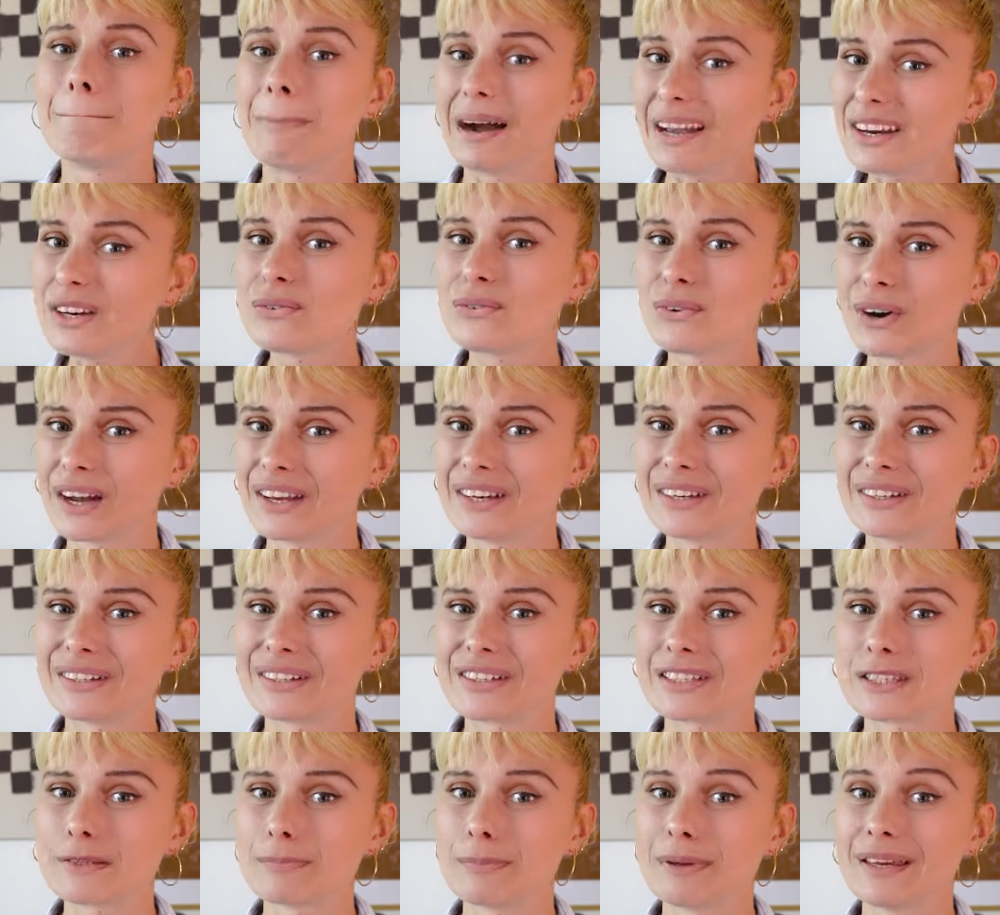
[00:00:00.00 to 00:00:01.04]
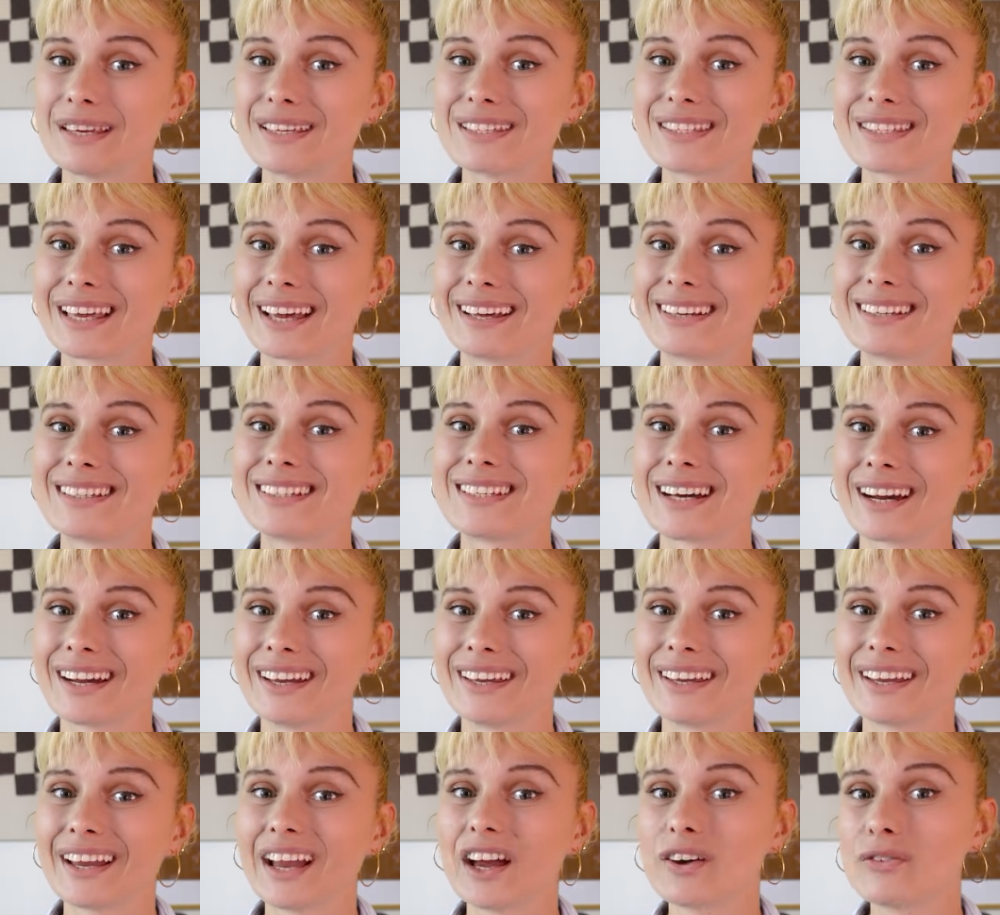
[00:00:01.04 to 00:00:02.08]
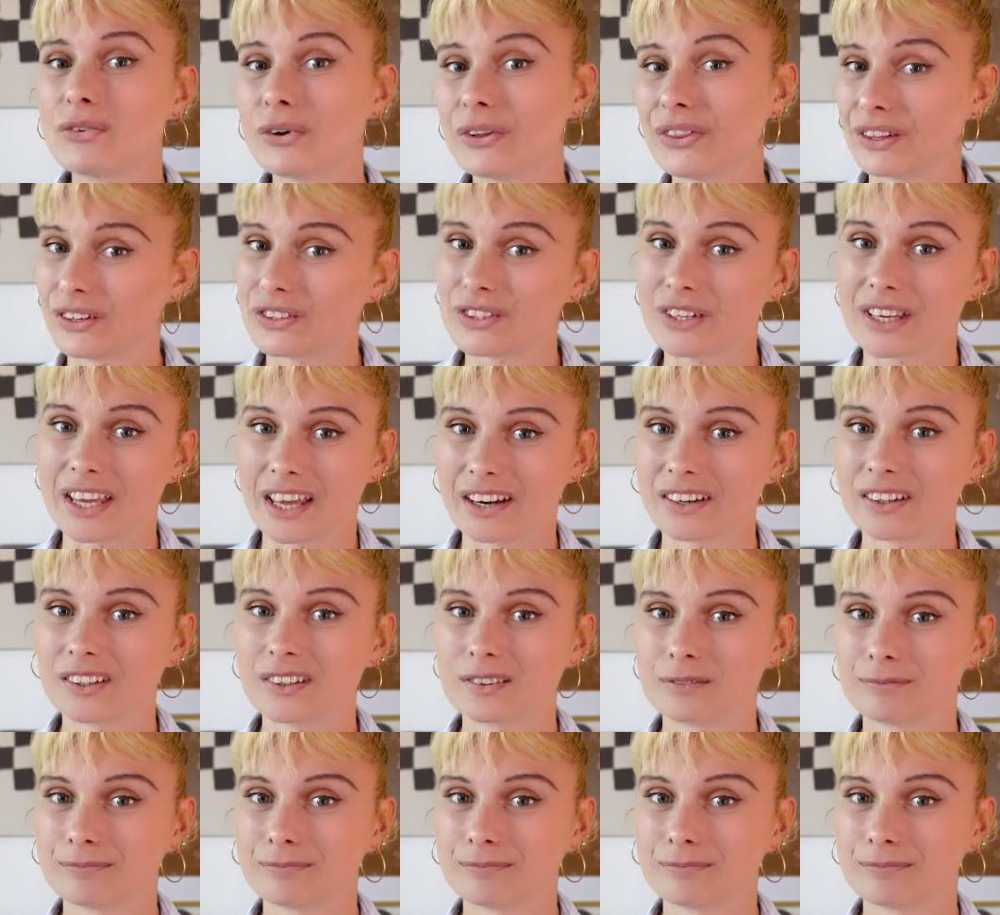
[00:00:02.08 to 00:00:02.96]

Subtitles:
by defining the space and tying everything together.